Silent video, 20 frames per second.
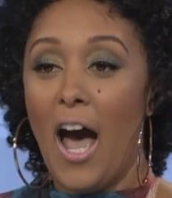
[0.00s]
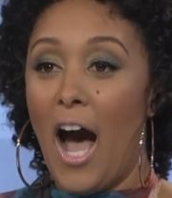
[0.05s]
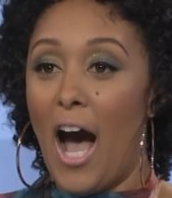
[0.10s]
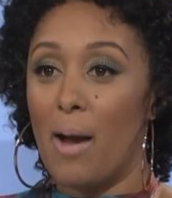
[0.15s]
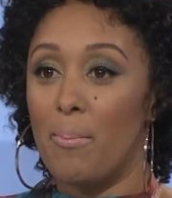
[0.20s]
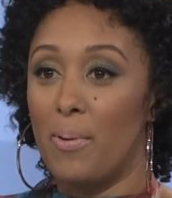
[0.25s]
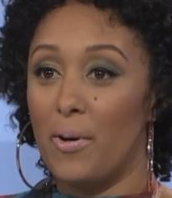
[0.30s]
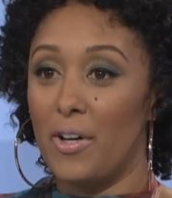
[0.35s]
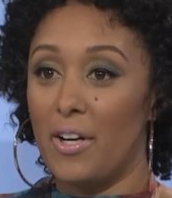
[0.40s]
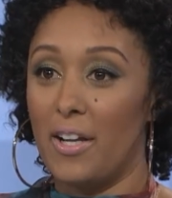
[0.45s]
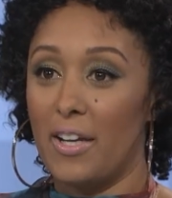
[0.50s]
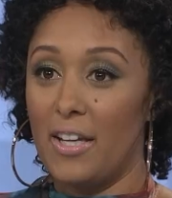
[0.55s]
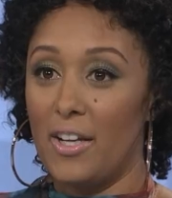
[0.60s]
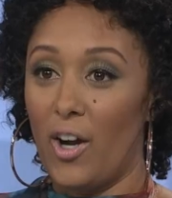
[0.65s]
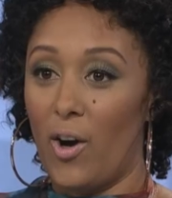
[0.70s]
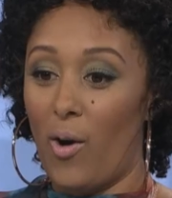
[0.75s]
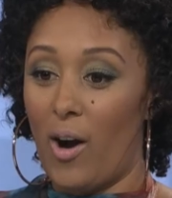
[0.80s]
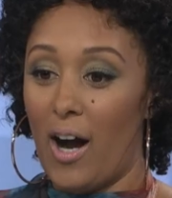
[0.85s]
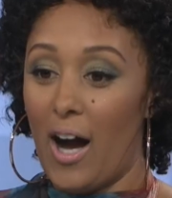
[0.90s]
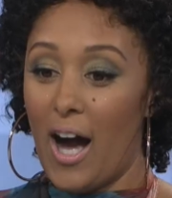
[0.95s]
I put a, you
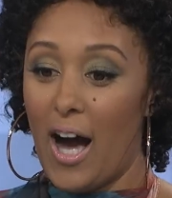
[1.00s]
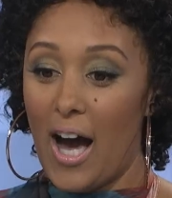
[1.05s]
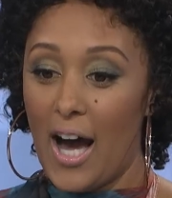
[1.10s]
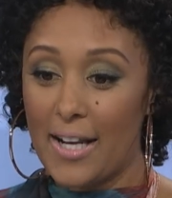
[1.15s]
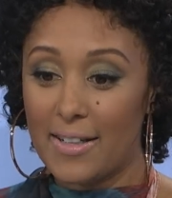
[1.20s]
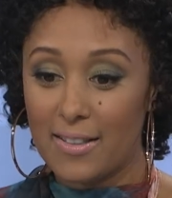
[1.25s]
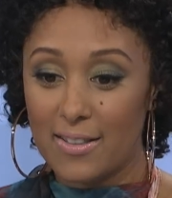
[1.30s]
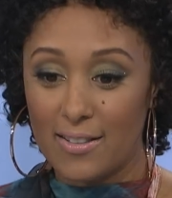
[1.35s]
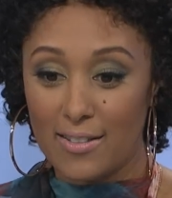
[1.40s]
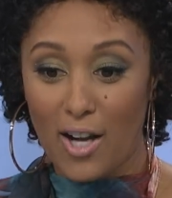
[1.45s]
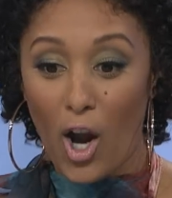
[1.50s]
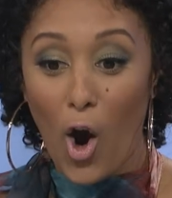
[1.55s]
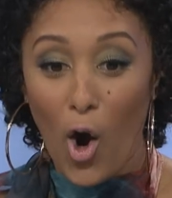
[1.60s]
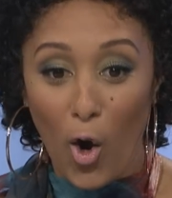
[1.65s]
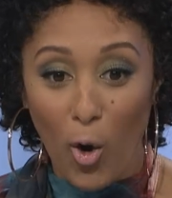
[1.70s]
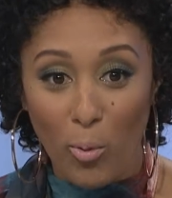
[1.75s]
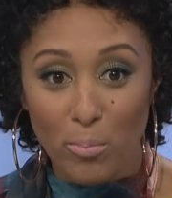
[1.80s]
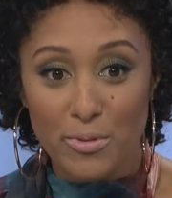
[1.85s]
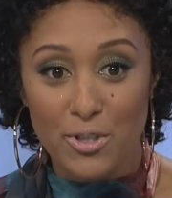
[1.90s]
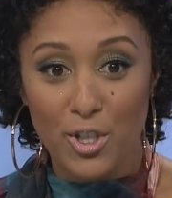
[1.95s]
know, a hot
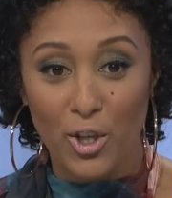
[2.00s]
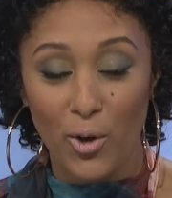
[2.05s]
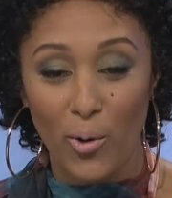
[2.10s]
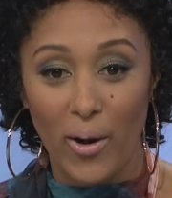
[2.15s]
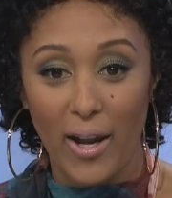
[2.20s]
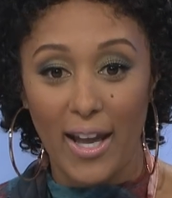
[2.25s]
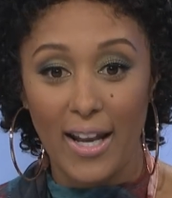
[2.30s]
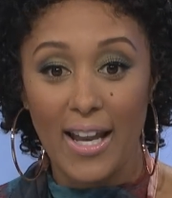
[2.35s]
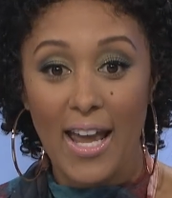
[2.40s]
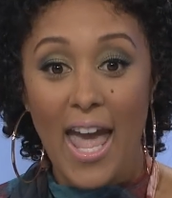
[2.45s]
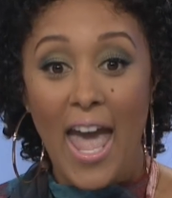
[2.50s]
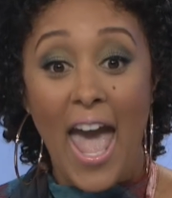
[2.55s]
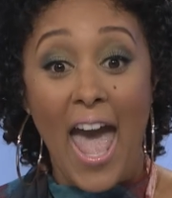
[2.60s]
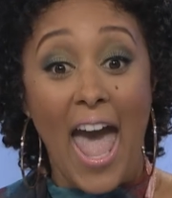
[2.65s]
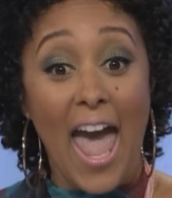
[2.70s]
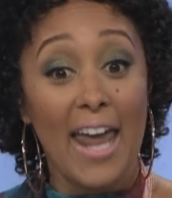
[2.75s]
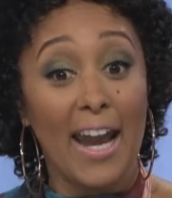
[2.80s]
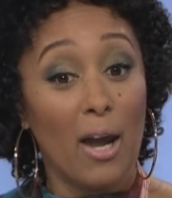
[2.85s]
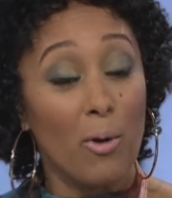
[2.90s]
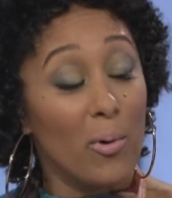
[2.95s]
comb to it.
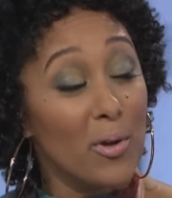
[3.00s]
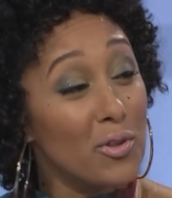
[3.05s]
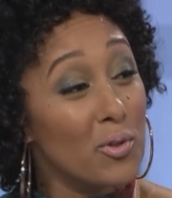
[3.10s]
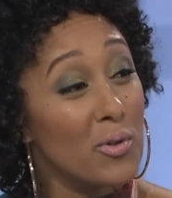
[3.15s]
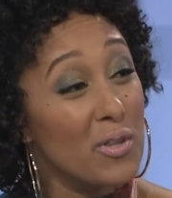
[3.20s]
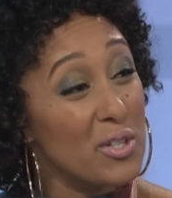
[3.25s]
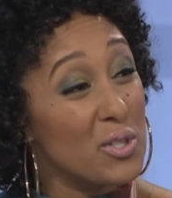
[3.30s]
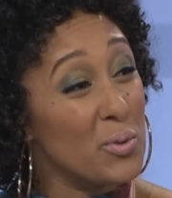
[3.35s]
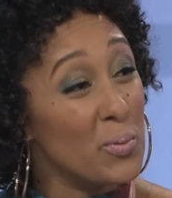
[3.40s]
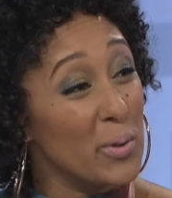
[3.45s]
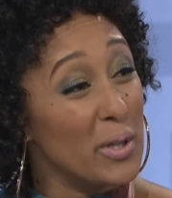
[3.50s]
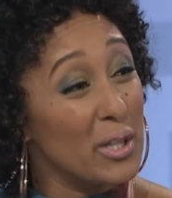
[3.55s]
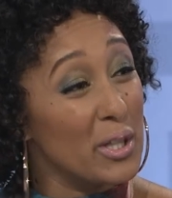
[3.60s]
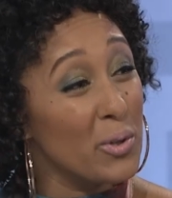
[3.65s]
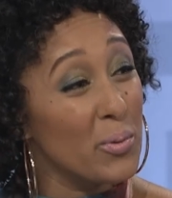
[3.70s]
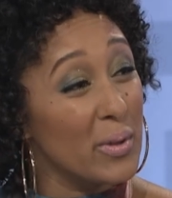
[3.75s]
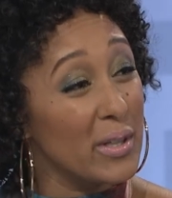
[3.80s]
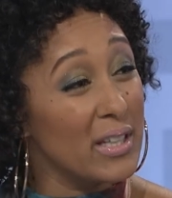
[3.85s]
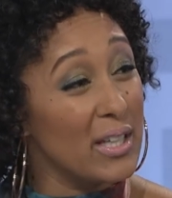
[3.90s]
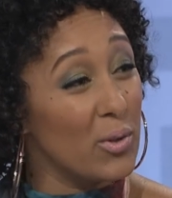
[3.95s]
And I went through this
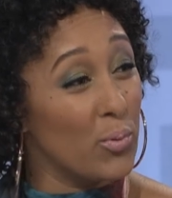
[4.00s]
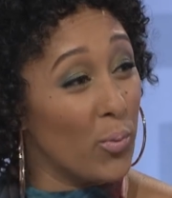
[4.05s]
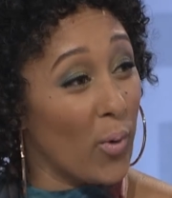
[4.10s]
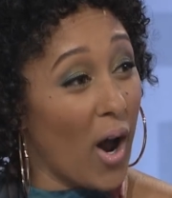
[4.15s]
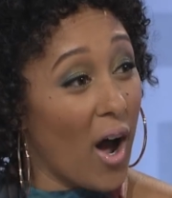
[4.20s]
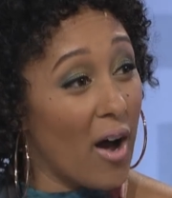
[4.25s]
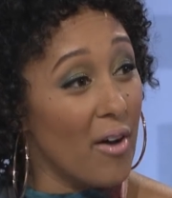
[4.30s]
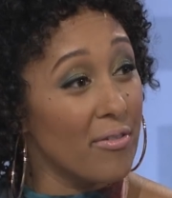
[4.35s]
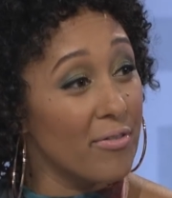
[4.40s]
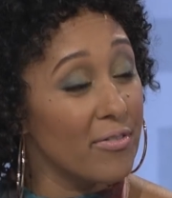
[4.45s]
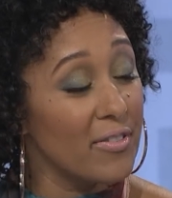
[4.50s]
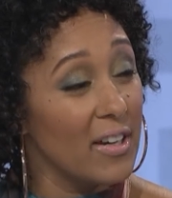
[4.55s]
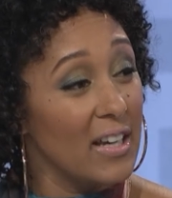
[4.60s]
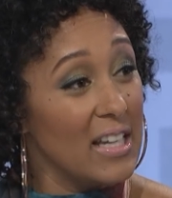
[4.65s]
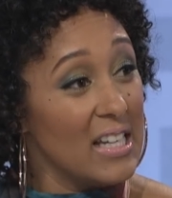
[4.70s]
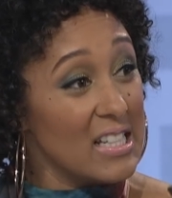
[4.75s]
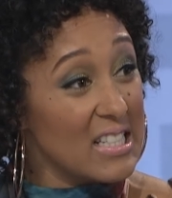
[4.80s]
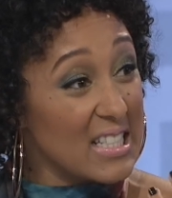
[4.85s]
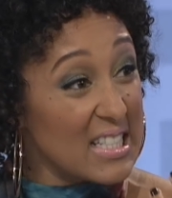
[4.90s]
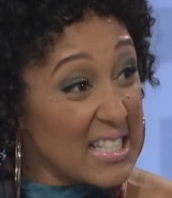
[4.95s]
really, really rough
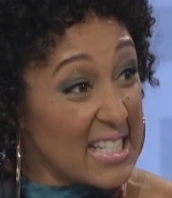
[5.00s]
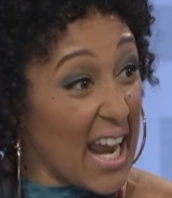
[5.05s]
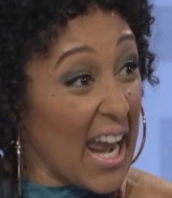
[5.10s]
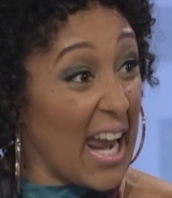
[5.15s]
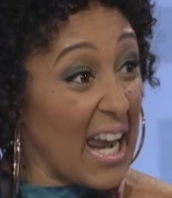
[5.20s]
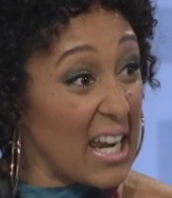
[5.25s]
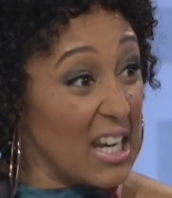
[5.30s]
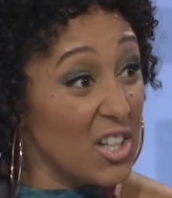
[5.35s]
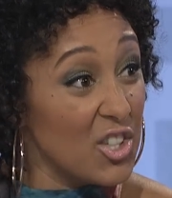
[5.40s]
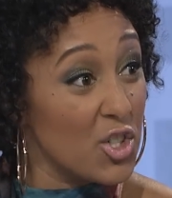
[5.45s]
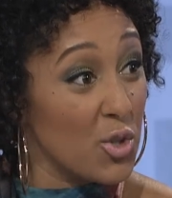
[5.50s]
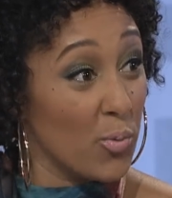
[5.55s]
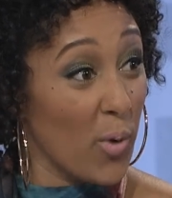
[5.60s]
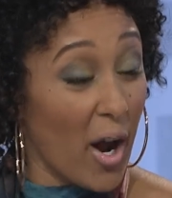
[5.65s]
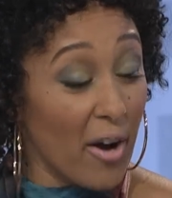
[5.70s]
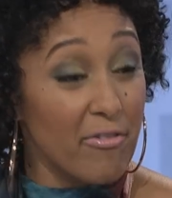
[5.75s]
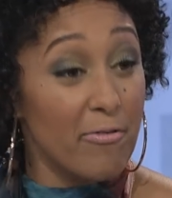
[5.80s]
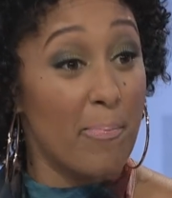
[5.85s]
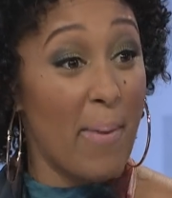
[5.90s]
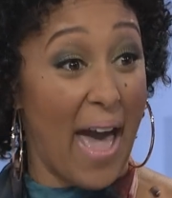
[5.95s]
stage,
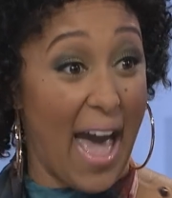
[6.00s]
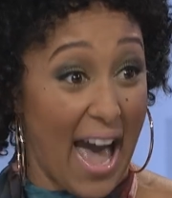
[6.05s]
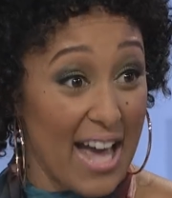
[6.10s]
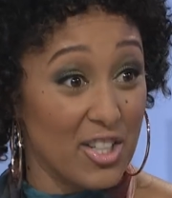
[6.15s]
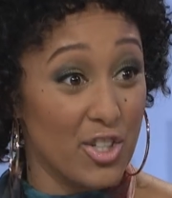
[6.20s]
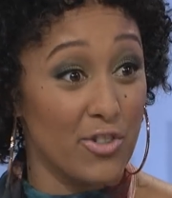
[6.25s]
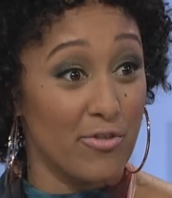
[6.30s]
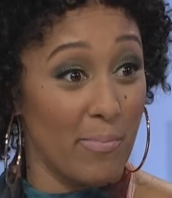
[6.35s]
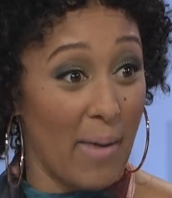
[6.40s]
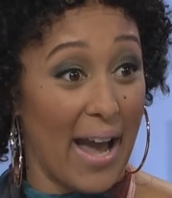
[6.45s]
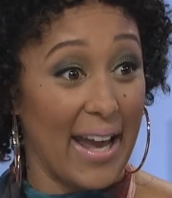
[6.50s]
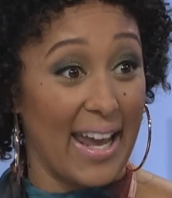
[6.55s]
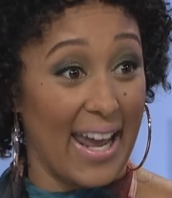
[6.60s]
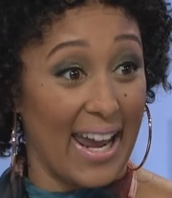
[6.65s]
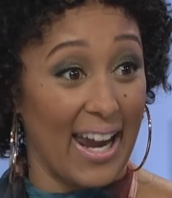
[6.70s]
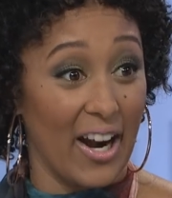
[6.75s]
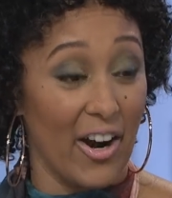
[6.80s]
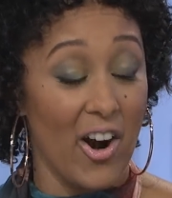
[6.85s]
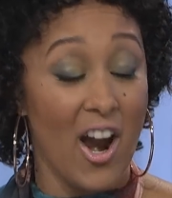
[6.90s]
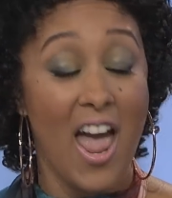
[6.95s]
rough patch of my
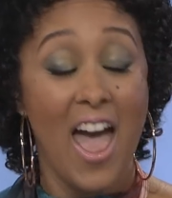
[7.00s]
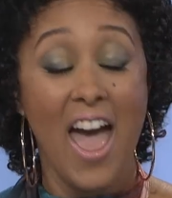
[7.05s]
hair